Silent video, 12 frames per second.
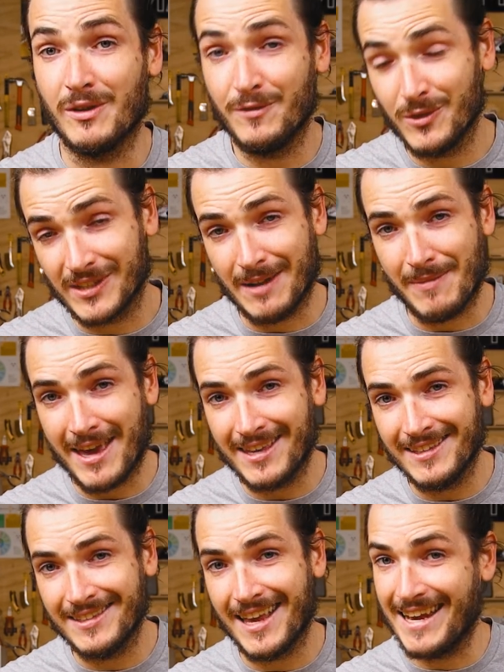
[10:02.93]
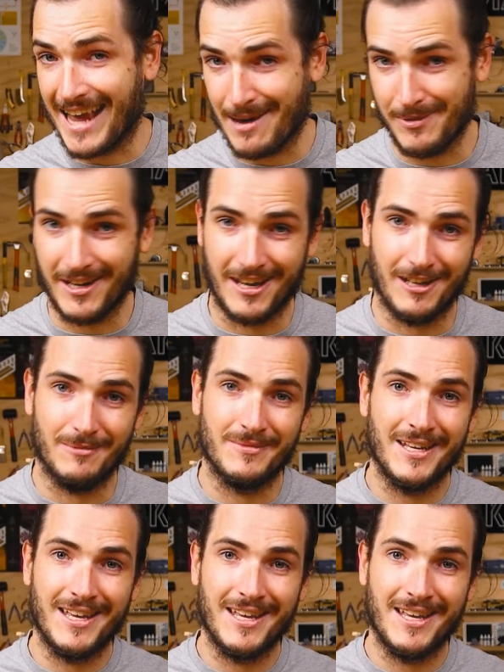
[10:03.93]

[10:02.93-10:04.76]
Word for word: We're full-time makers and happy to help.